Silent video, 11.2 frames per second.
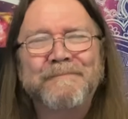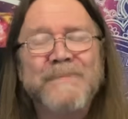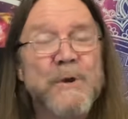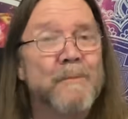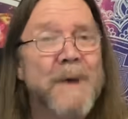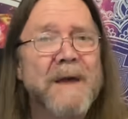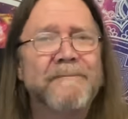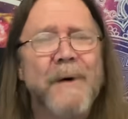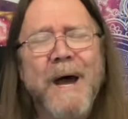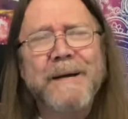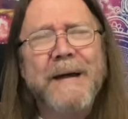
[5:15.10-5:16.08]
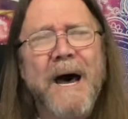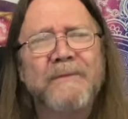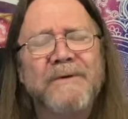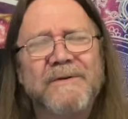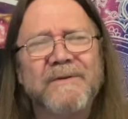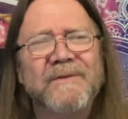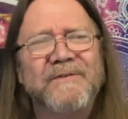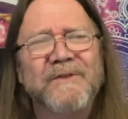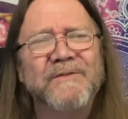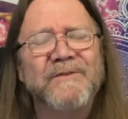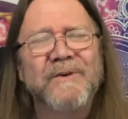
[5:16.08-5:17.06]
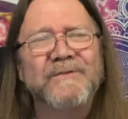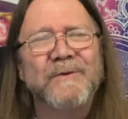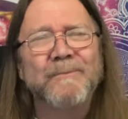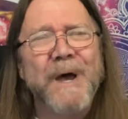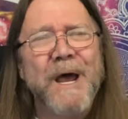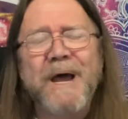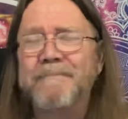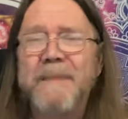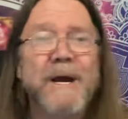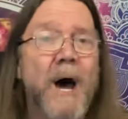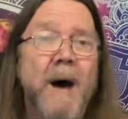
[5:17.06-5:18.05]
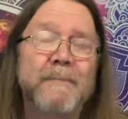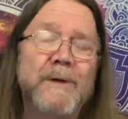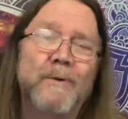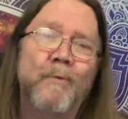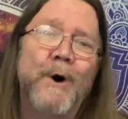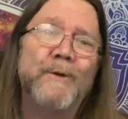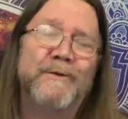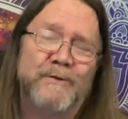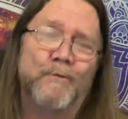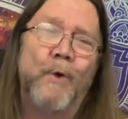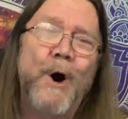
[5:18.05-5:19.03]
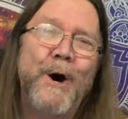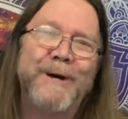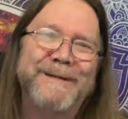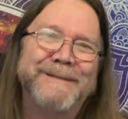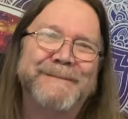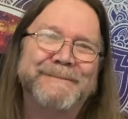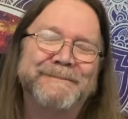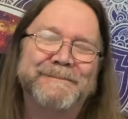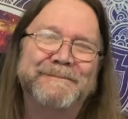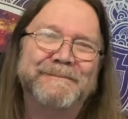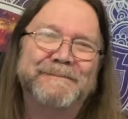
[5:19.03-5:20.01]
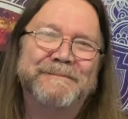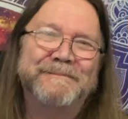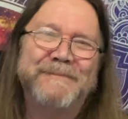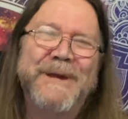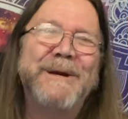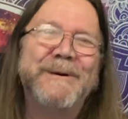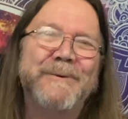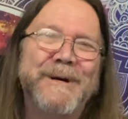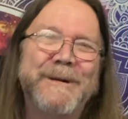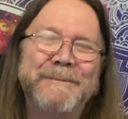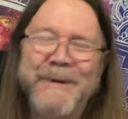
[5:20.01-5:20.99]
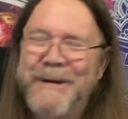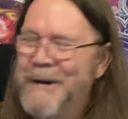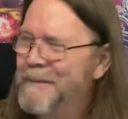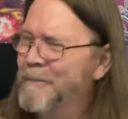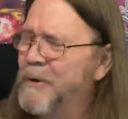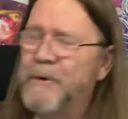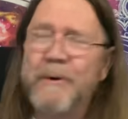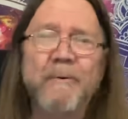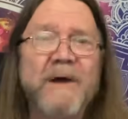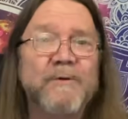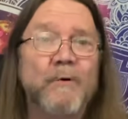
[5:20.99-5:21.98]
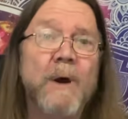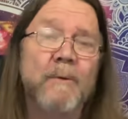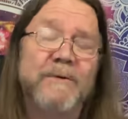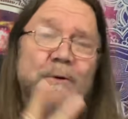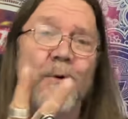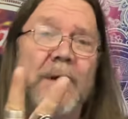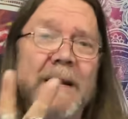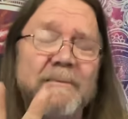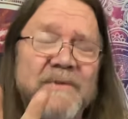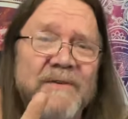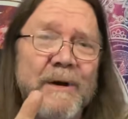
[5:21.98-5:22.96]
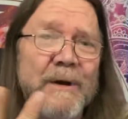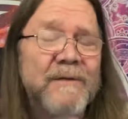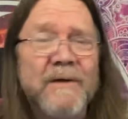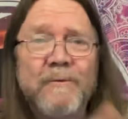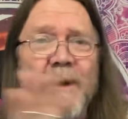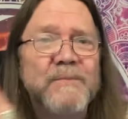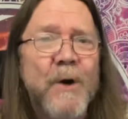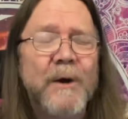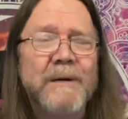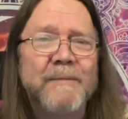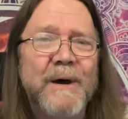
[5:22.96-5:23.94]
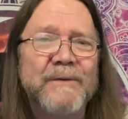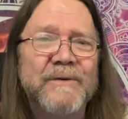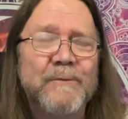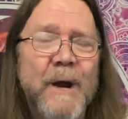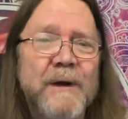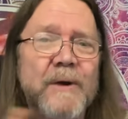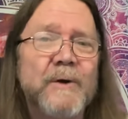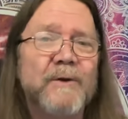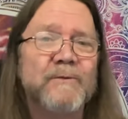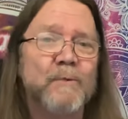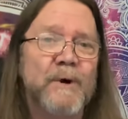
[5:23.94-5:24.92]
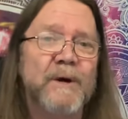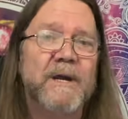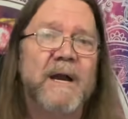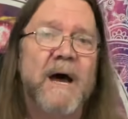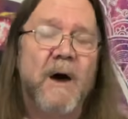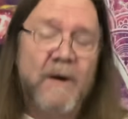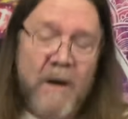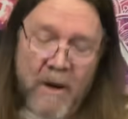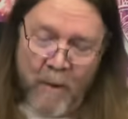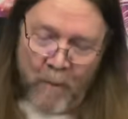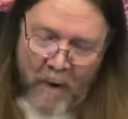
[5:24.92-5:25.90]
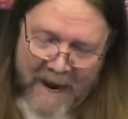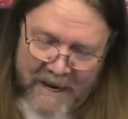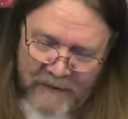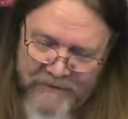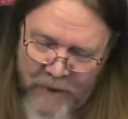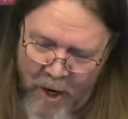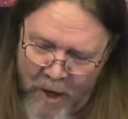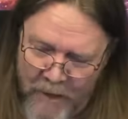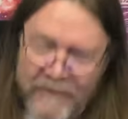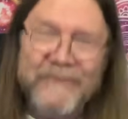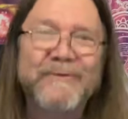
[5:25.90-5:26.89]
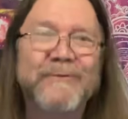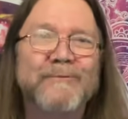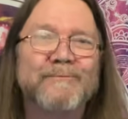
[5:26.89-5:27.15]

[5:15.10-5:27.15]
you may find out that the decision that you made may not be the one that you want. Anyway, Mercury retrograde with two eclipses in it. That's why I'm talking about this right here, because we're going to get out wild cards.